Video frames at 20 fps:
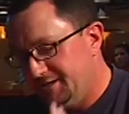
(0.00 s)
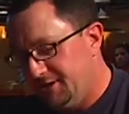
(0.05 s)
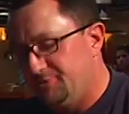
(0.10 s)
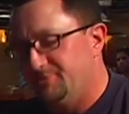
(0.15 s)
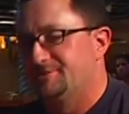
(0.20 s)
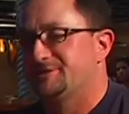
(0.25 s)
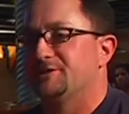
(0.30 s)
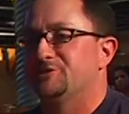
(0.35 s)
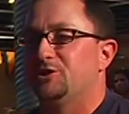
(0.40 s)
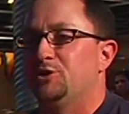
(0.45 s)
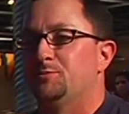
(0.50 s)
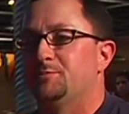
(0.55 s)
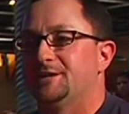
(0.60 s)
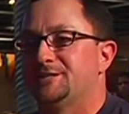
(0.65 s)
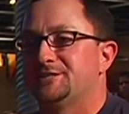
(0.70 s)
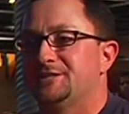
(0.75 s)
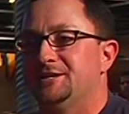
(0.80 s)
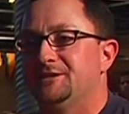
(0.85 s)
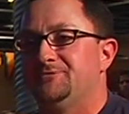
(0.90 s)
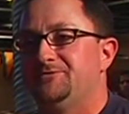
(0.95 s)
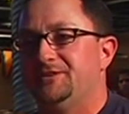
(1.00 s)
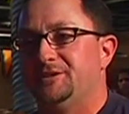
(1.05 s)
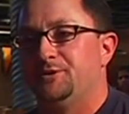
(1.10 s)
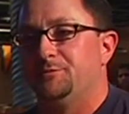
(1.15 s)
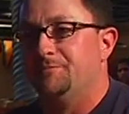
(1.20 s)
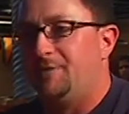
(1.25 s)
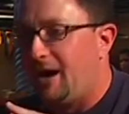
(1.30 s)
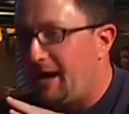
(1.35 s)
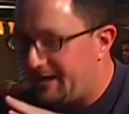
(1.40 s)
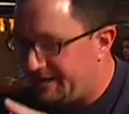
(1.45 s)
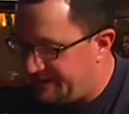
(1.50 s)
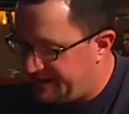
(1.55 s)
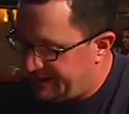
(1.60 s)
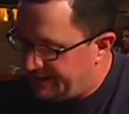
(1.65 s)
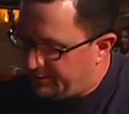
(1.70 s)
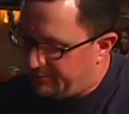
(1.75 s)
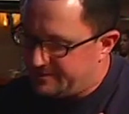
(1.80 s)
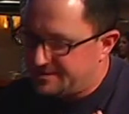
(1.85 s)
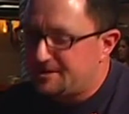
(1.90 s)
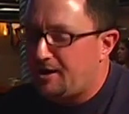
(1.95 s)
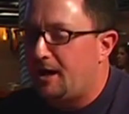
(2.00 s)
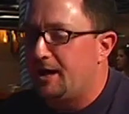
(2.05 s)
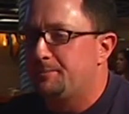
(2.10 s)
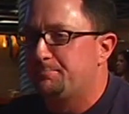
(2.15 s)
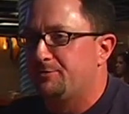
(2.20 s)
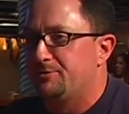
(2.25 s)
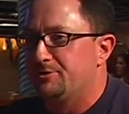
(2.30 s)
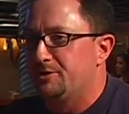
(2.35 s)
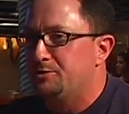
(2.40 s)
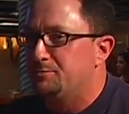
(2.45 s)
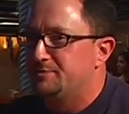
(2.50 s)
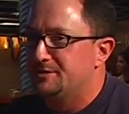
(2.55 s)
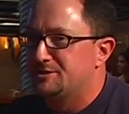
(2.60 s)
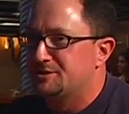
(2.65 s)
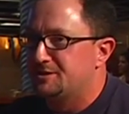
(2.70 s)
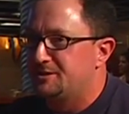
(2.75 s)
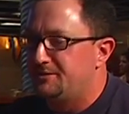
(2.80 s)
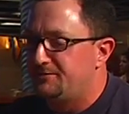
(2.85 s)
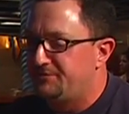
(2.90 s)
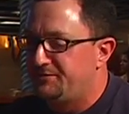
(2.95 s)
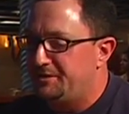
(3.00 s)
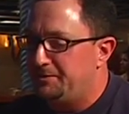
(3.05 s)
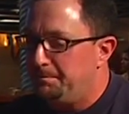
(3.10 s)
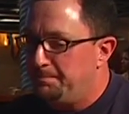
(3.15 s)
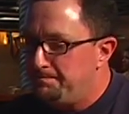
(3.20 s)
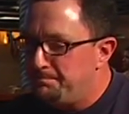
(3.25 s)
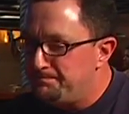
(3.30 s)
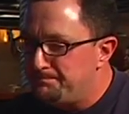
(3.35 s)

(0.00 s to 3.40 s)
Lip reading: it's a low-budgeted film. I know it's a low-budgeted film.